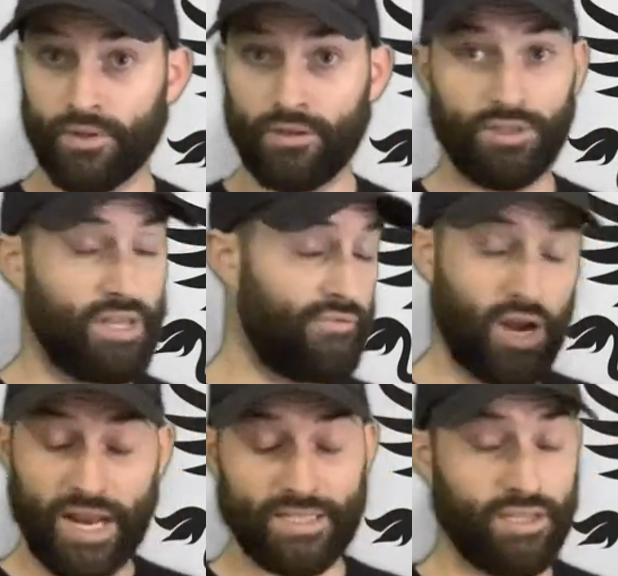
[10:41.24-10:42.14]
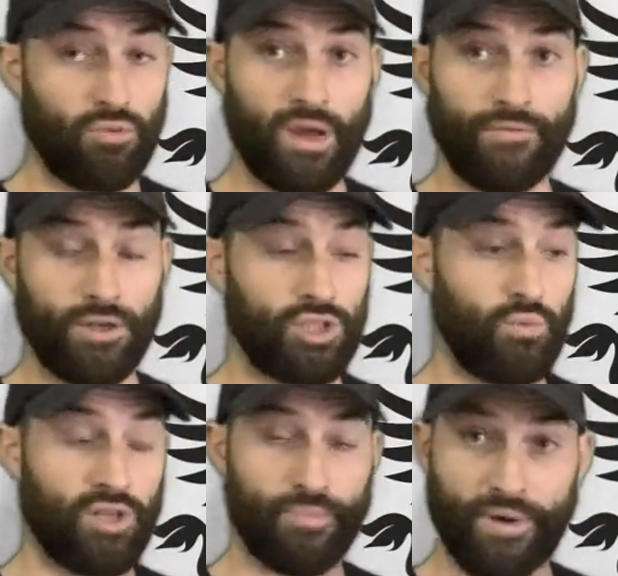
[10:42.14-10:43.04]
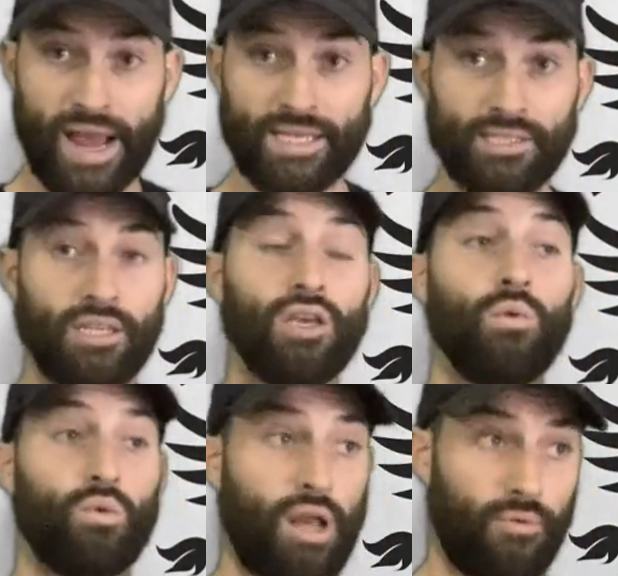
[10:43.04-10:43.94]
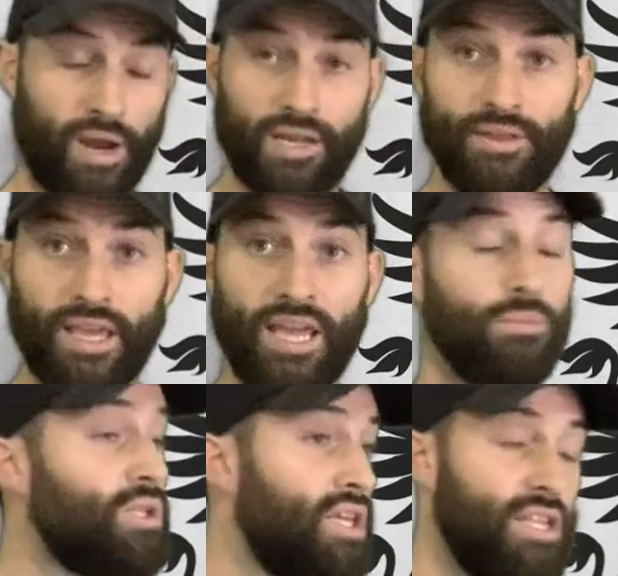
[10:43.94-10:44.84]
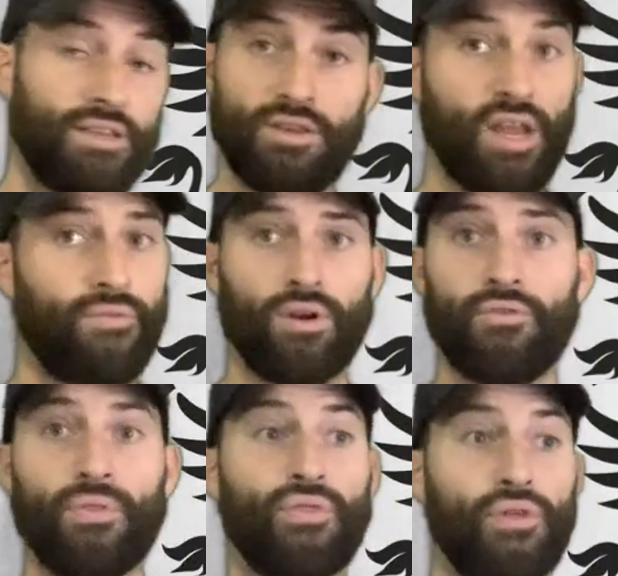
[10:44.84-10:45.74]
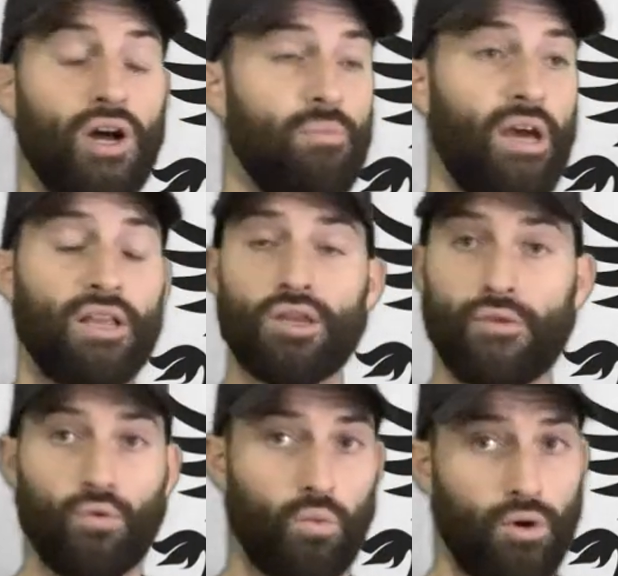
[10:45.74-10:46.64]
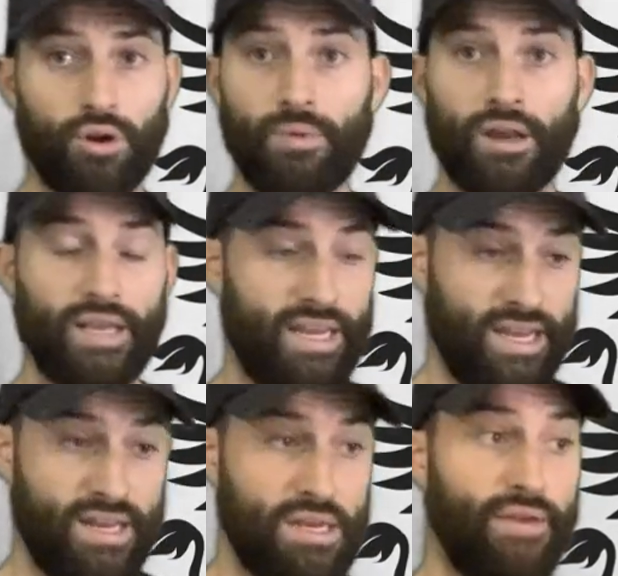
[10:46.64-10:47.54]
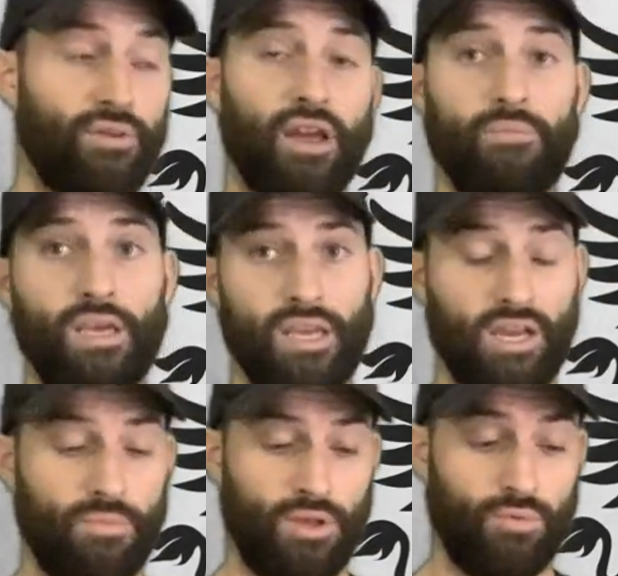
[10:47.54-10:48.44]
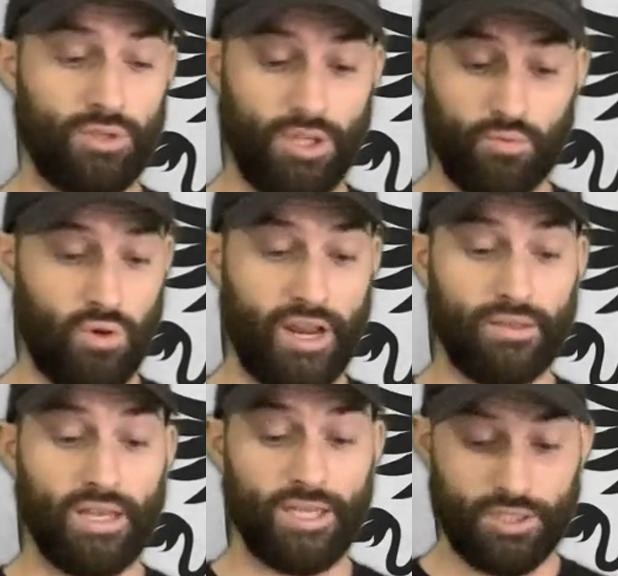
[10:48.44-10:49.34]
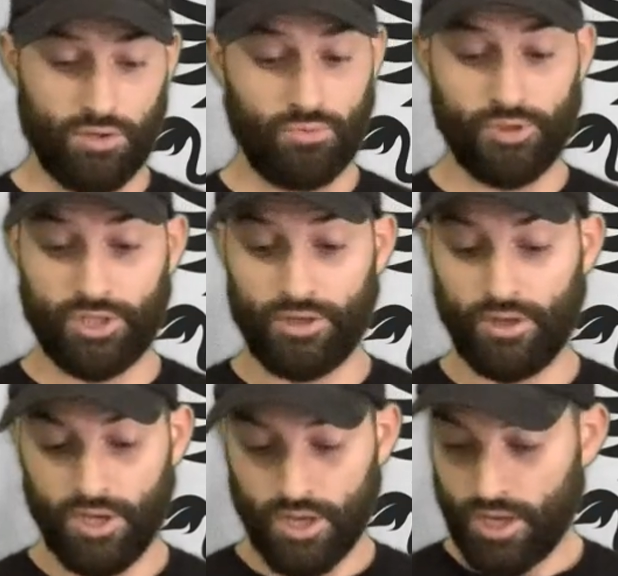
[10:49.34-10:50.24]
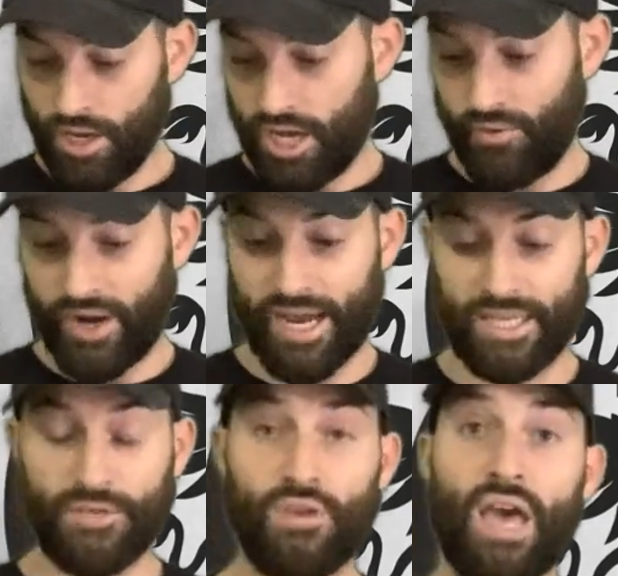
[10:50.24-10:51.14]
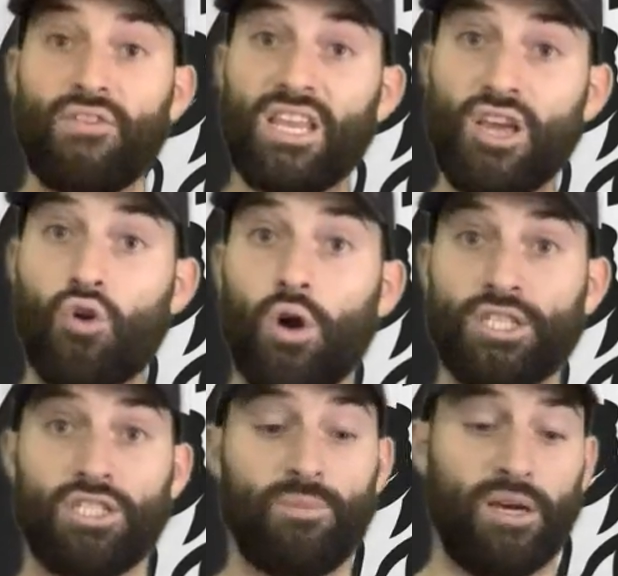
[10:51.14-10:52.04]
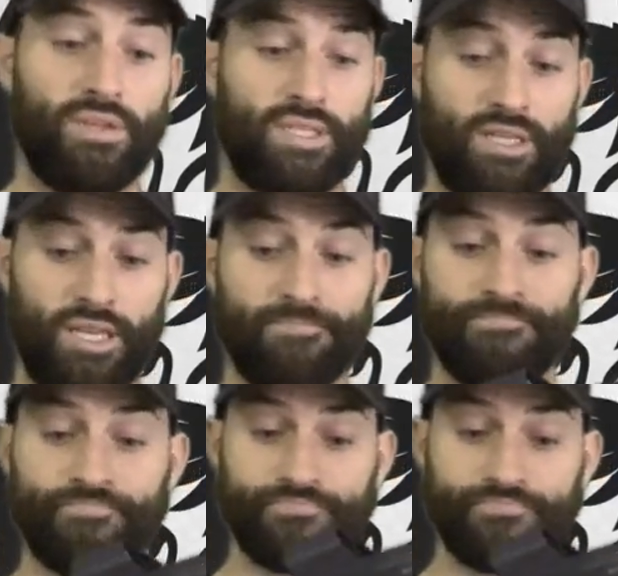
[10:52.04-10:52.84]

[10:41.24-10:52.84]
never had a single malfunction with the brass. When I ran in the games, never even thought about it, never worried about it, and it never gave me a hiccup. It ran like a sewing machine. Anyway, guys, if you have any questions about this thing,